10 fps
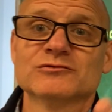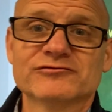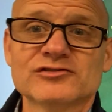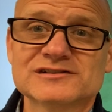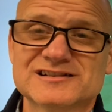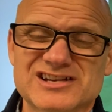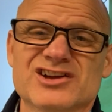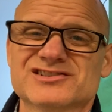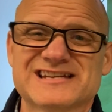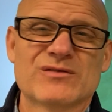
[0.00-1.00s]
Well, first let's
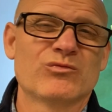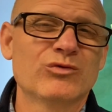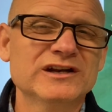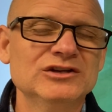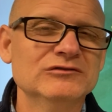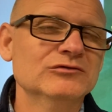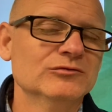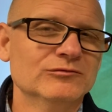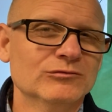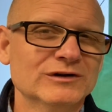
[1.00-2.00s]
understand what
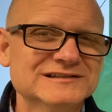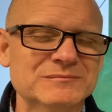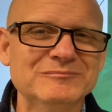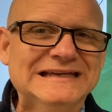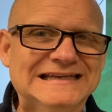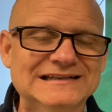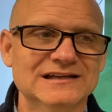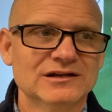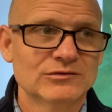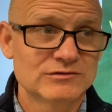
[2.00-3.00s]
does it mean
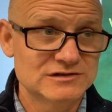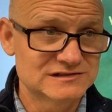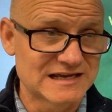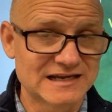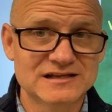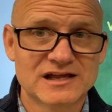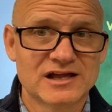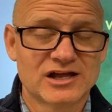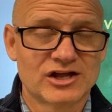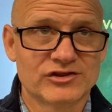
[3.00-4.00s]
when you say
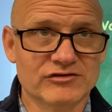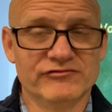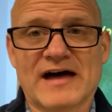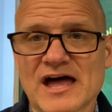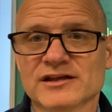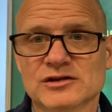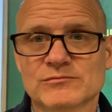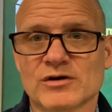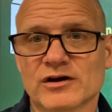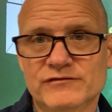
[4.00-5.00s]
the
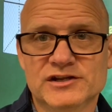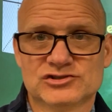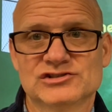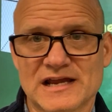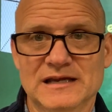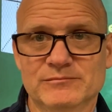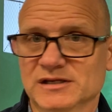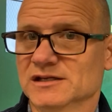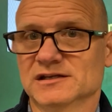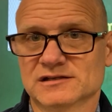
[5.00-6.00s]
volume of this shape
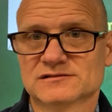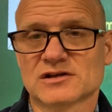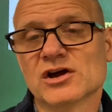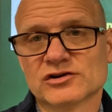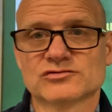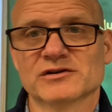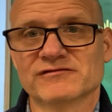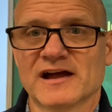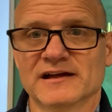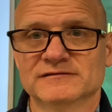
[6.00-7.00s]
is
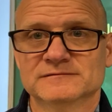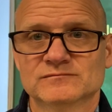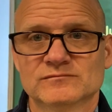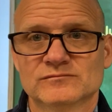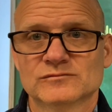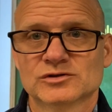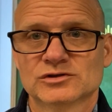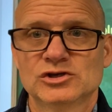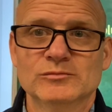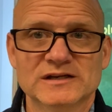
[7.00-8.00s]
125
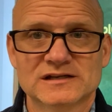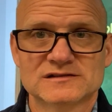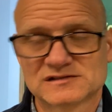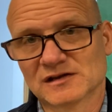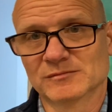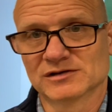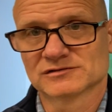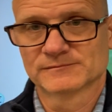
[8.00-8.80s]
cubic centimeters,